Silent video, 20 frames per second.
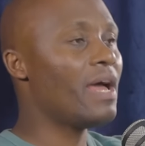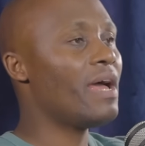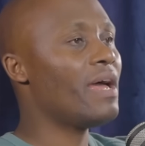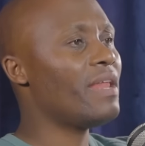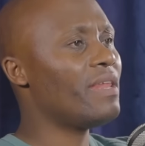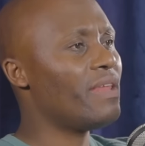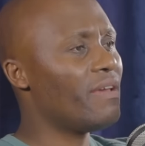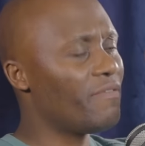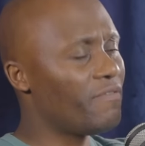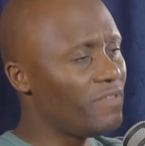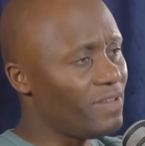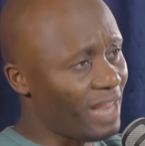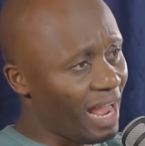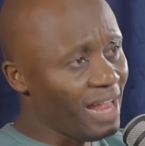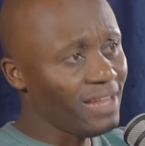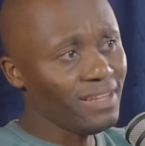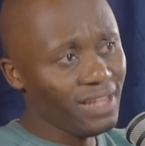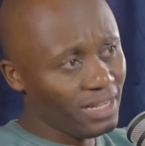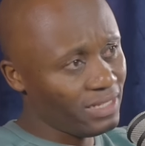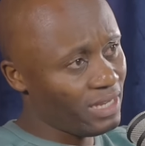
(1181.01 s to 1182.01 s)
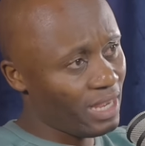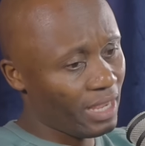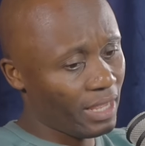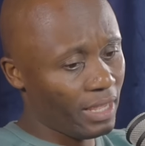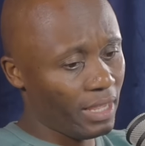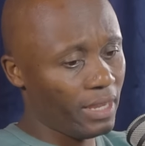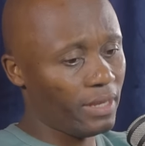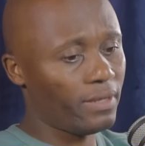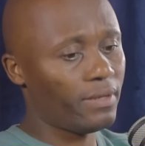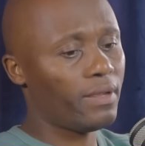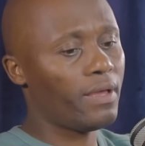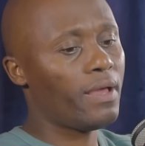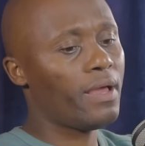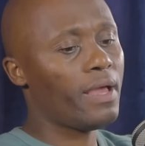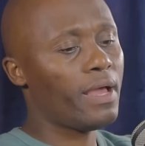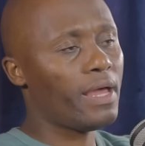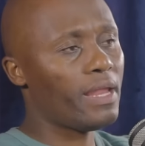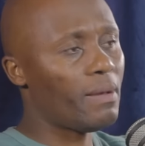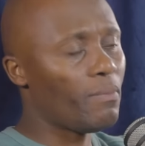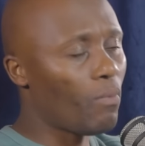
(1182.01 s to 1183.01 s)
They've done that again.
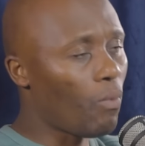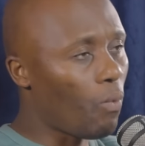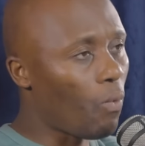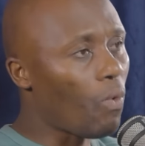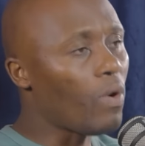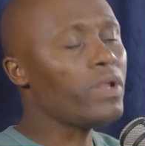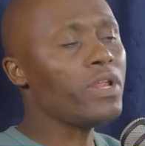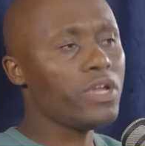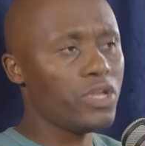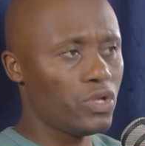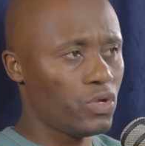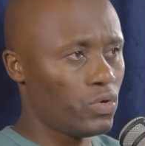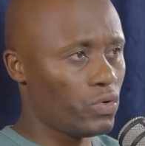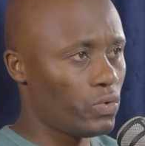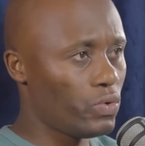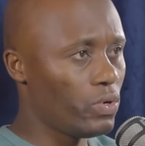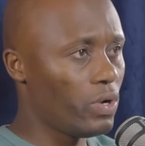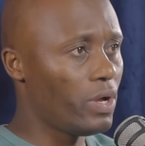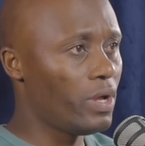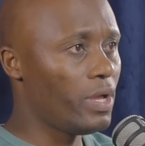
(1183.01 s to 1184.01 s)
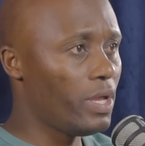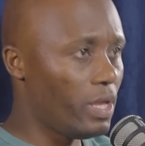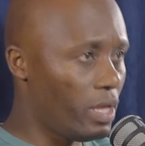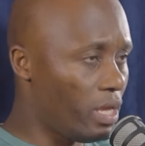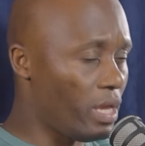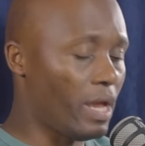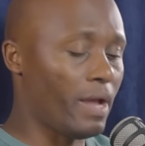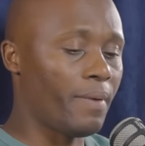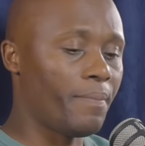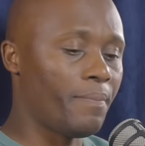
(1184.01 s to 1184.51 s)
And I'm warning you here.